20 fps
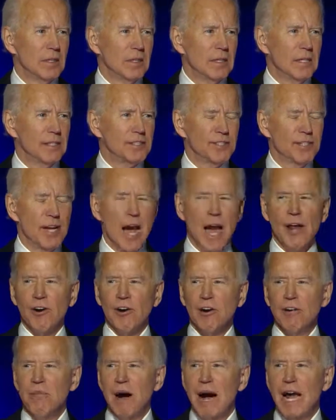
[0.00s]
It's the
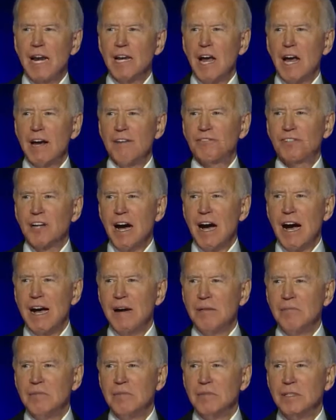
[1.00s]
honor of my
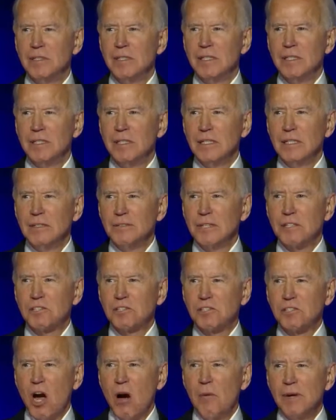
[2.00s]
lifetime that
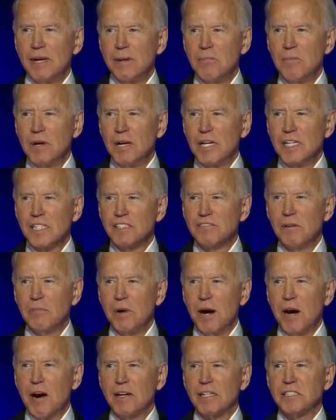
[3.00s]
so many millions of
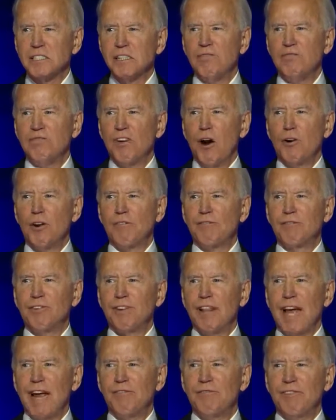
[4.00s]
Americans have voted
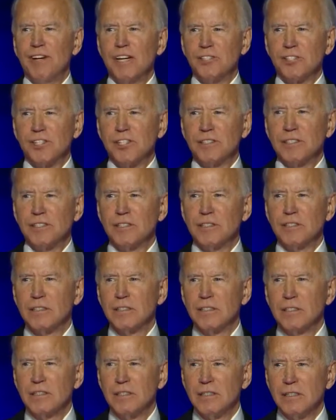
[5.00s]
for that vision.
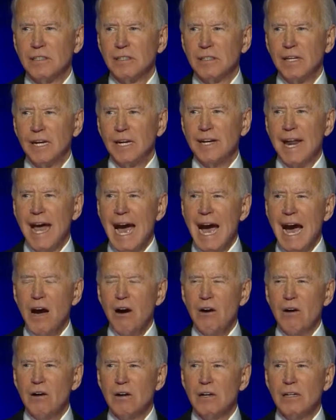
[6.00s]
And
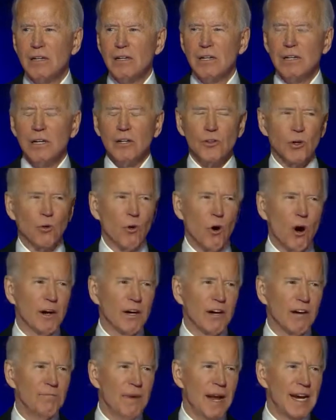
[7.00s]
now, the
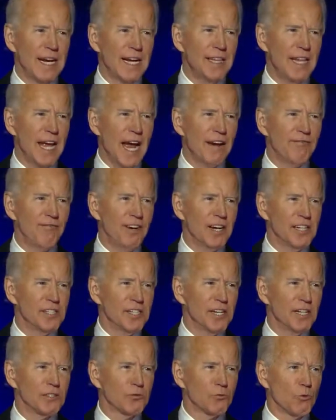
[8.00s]
work of making that
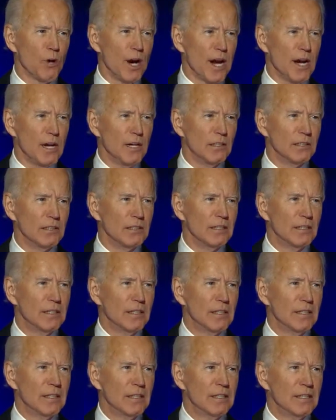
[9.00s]
vision is real.
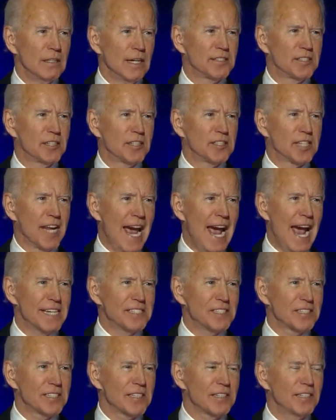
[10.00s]
It's a
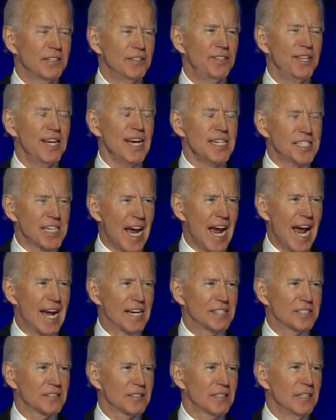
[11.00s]
task, the
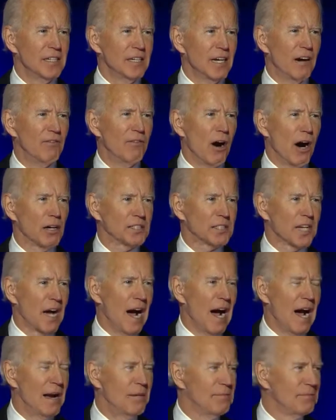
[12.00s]
task of our
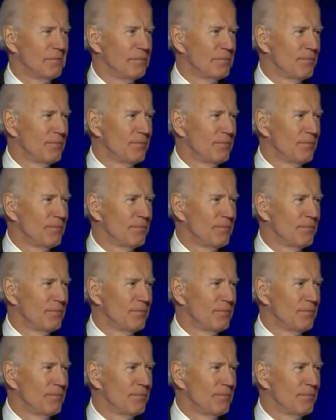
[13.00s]
time.